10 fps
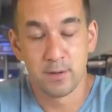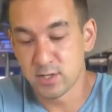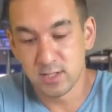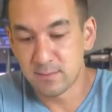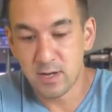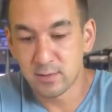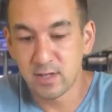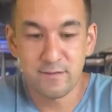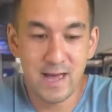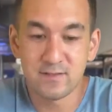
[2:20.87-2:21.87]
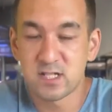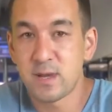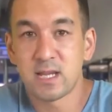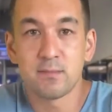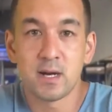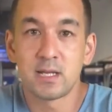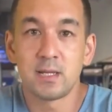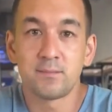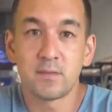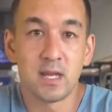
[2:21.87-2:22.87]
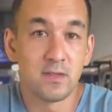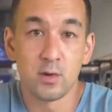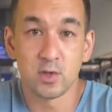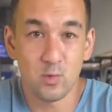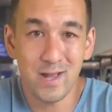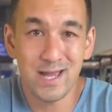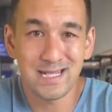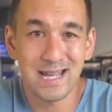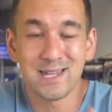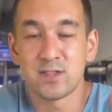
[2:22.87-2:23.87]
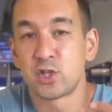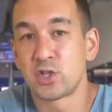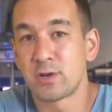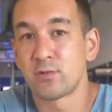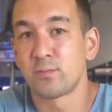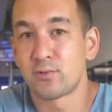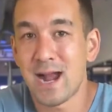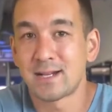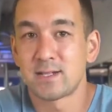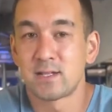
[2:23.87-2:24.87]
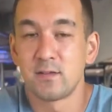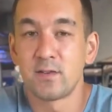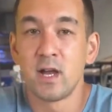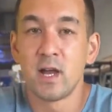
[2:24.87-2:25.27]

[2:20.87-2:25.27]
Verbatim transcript: Personally, I'm not really a fan of spending money in those ways, and I think the general practice of